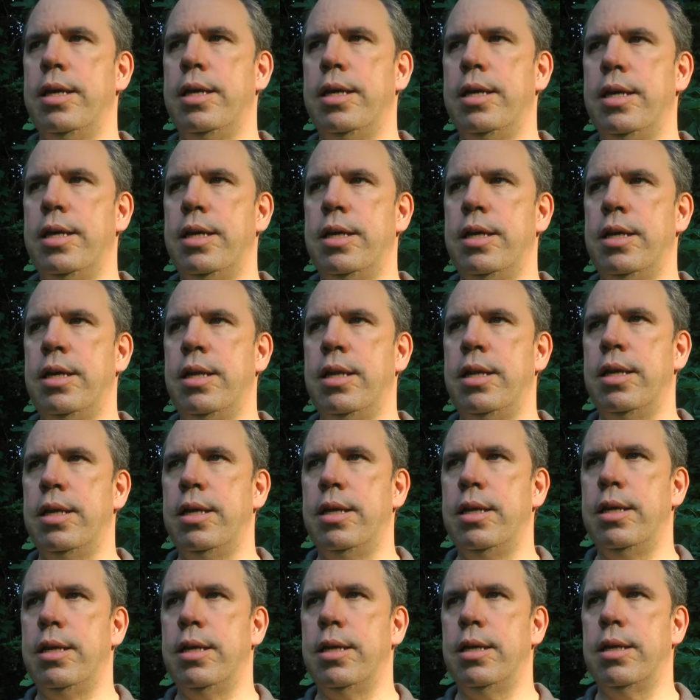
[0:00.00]
In
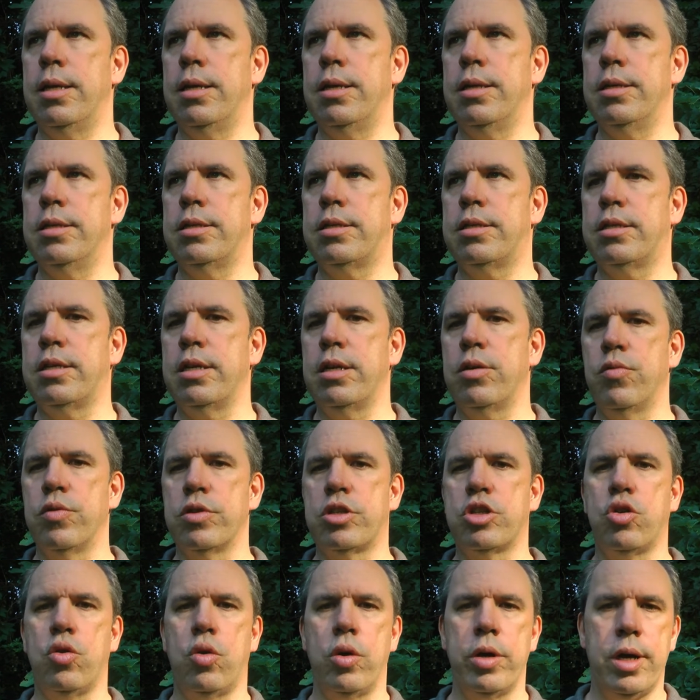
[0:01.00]
seeing
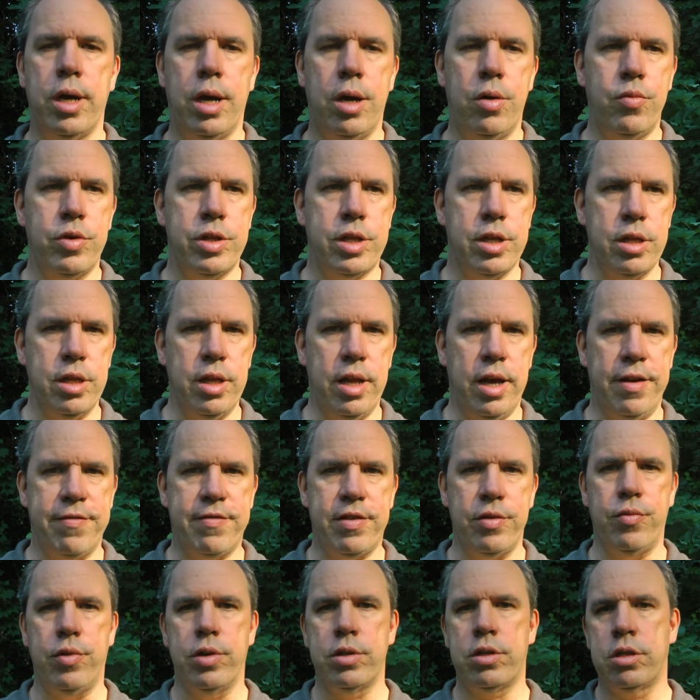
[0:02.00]
what's going on with the
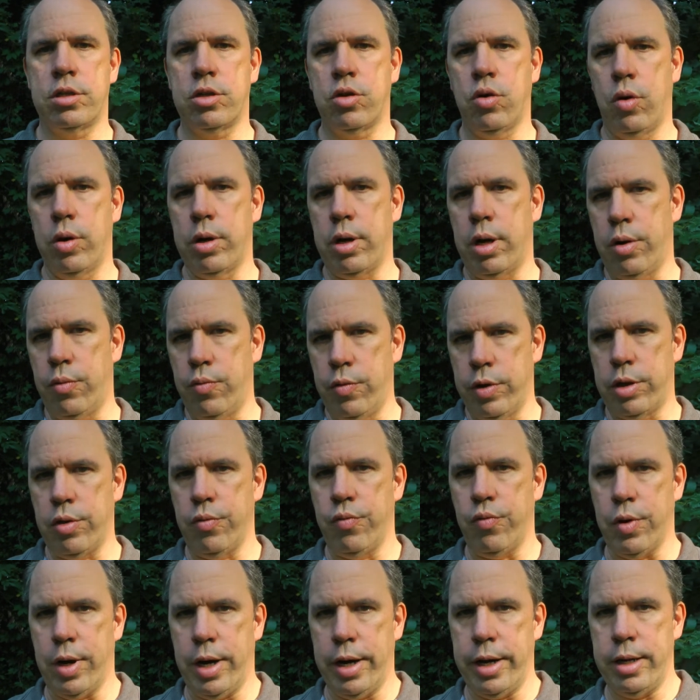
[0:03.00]
left and what's going on with the
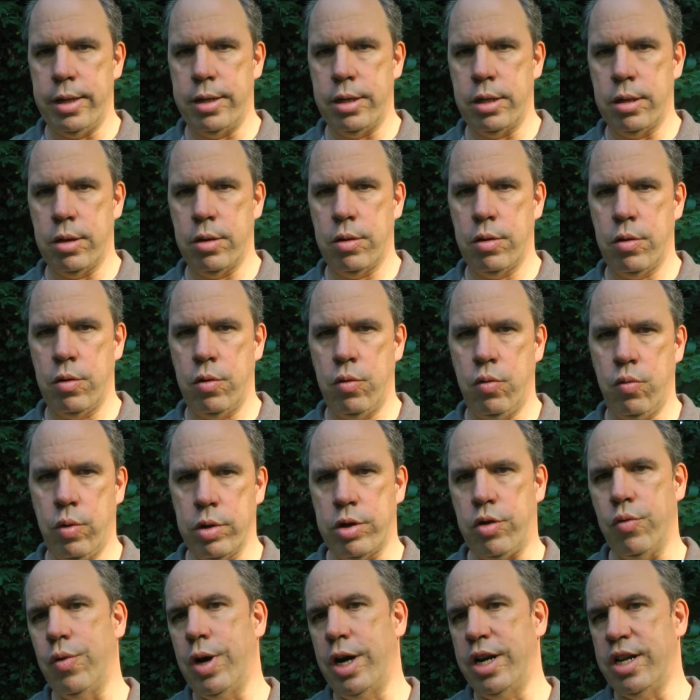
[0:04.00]
right,
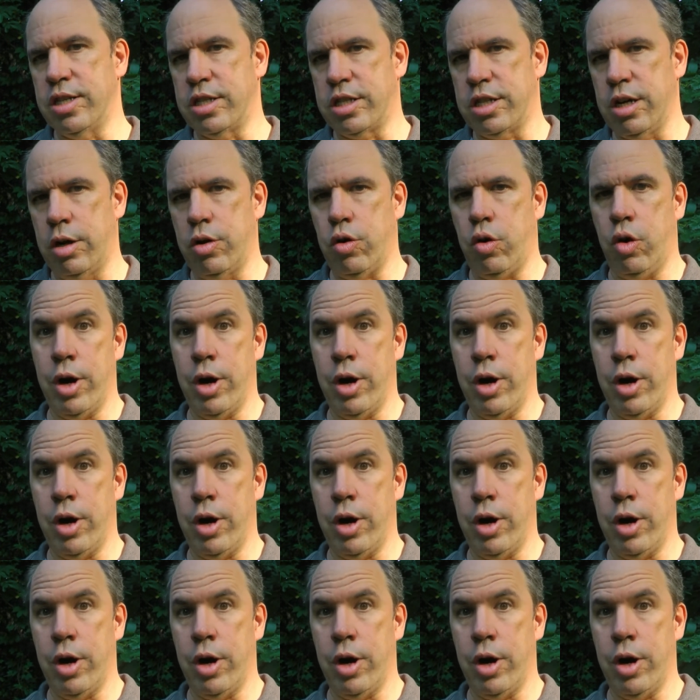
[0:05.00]
what the right has done or